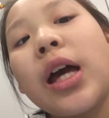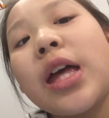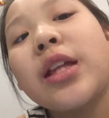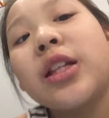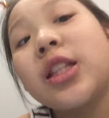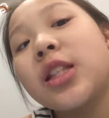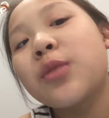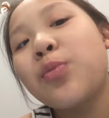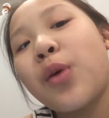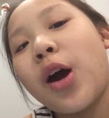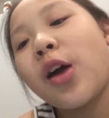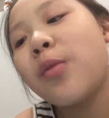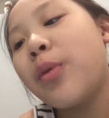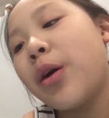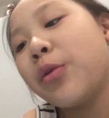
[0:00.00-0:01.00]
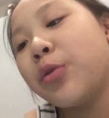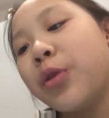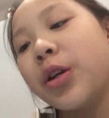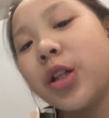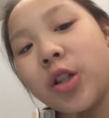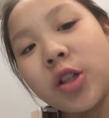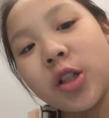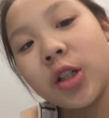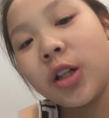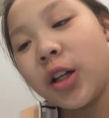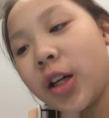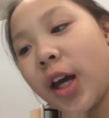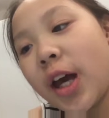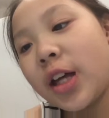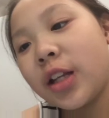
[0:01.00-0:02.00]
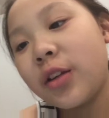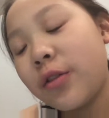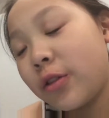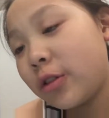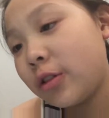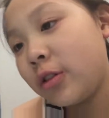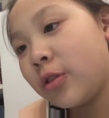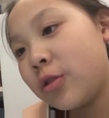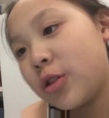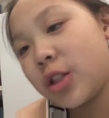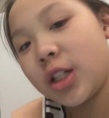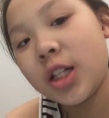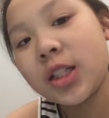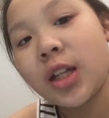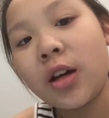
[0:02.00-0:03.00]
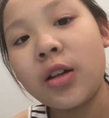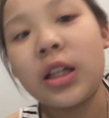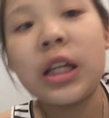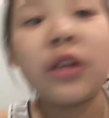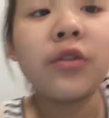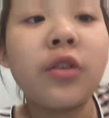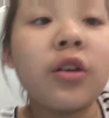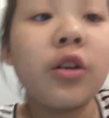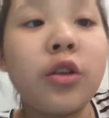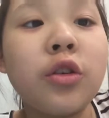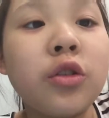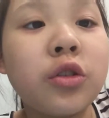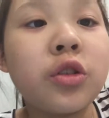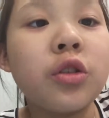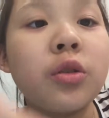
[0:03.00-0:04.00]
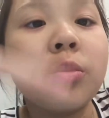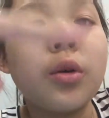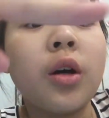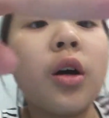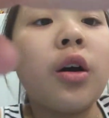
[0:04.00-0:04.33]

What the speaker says: inspired by Cheng, and if you don't know who she is, I'll leave her YouTube